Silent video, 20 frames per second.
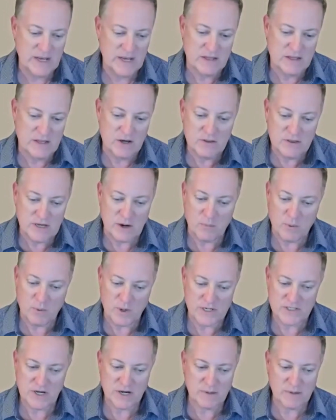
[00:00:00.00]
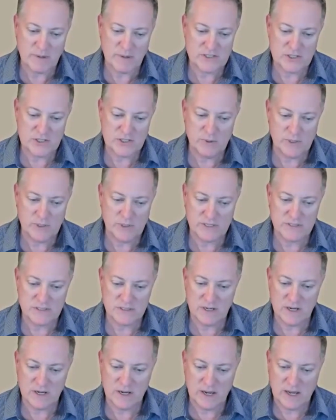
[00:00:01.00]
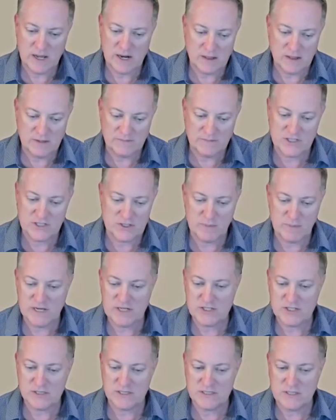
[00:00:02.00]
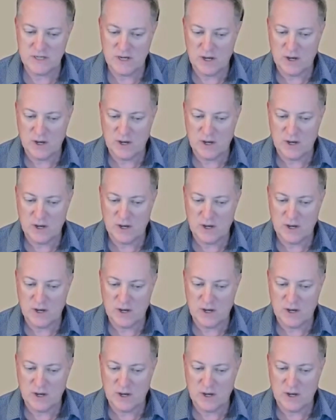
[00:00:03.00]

The other thing I want to talk about too is, and I love that you mentioned this,